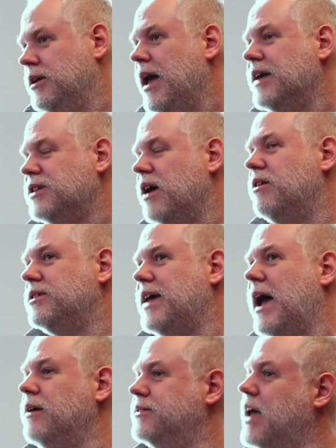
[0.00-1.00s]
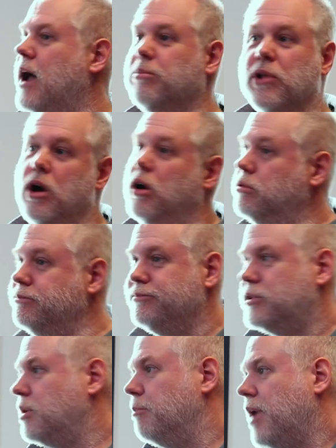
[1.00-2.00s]
Yeah, it's kind of Tableau,
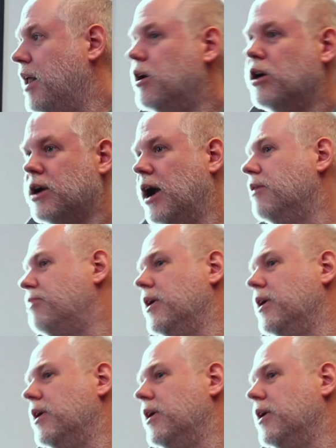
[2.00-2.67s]
that kind of